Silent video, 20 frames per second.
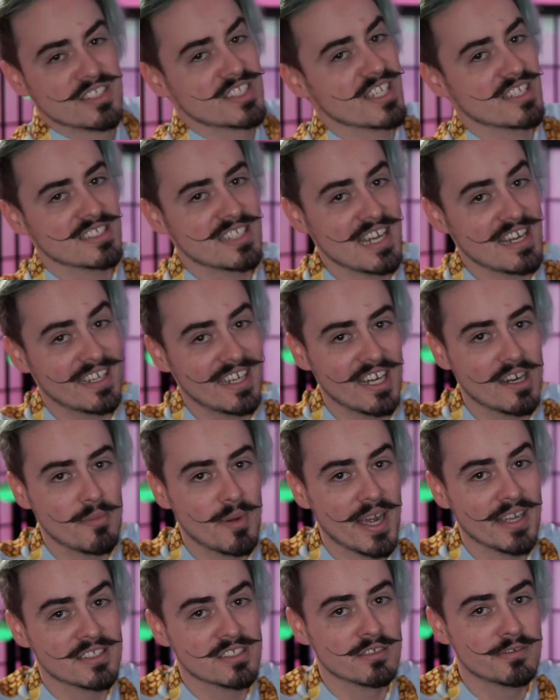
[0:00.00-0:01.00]
16
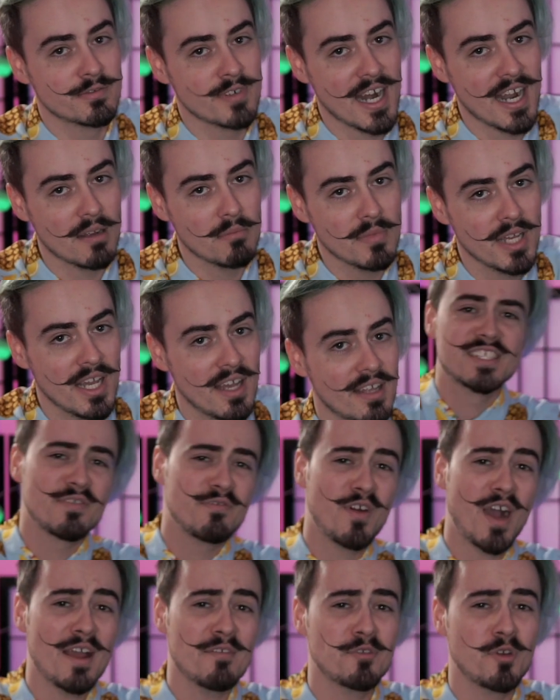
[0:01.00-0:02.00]
GB of RAM.
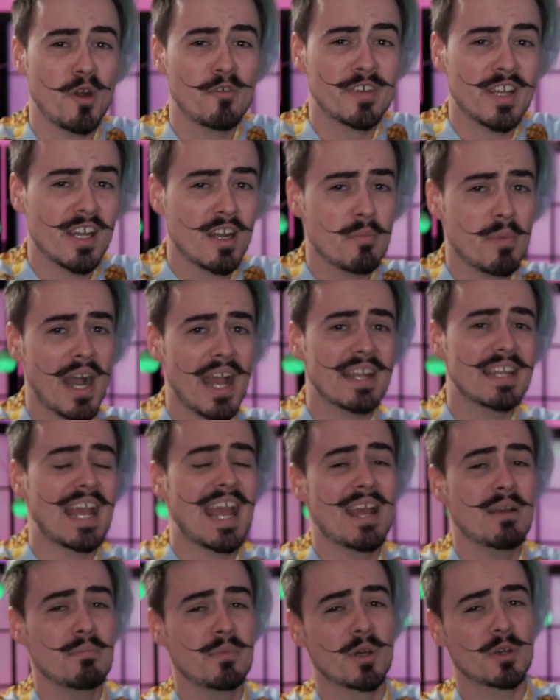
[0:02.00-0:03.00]
There's a
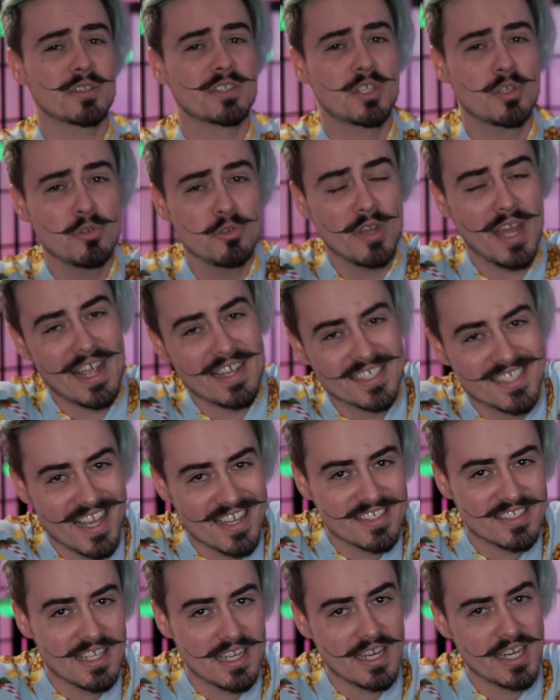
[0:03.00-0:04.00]
512GB M.2
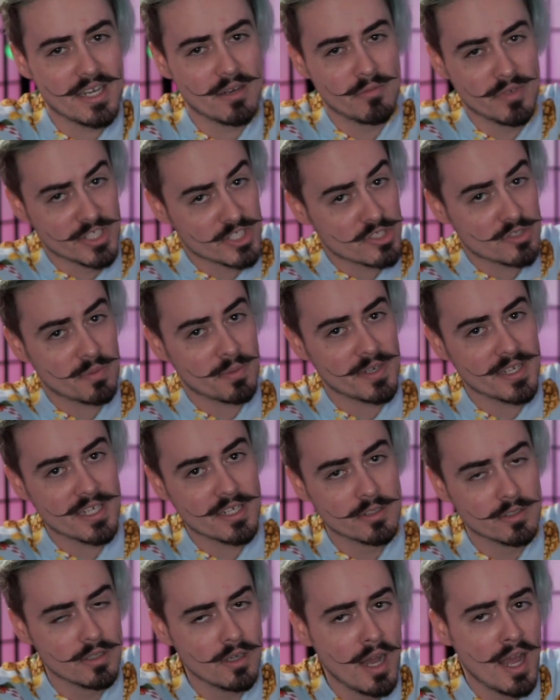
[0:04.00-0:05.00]
SSD, which is
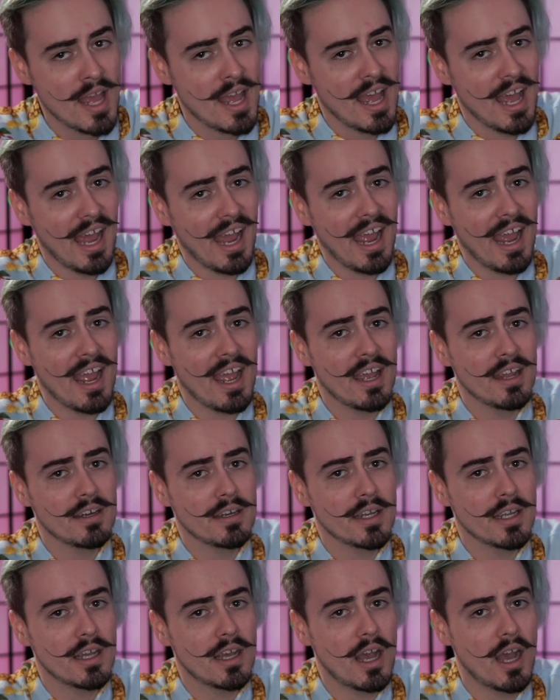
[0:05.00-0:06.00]
pretty cool,
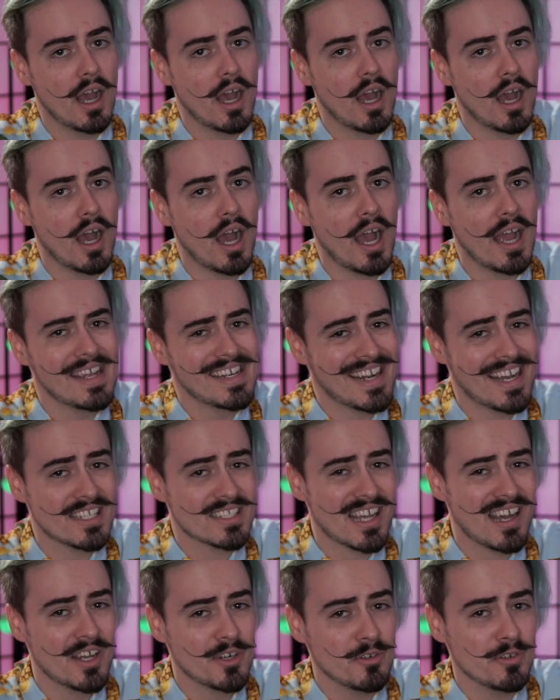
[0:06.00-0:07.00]
and
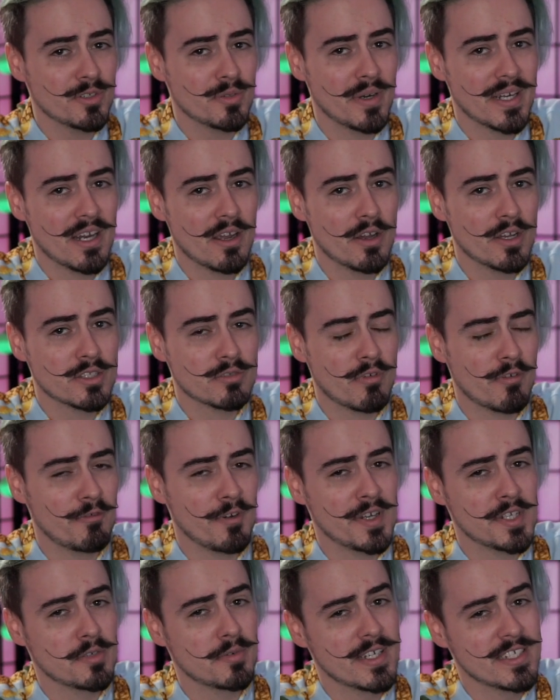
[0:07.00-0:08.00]
it has 120 Hz
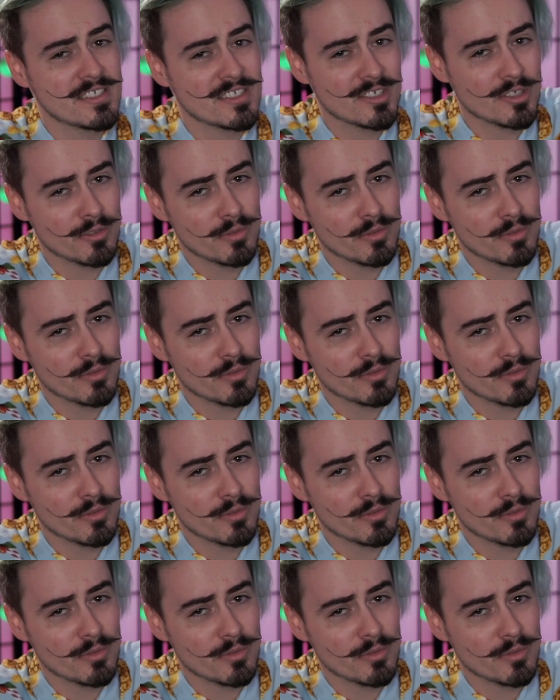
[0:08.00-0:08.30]
refresh rate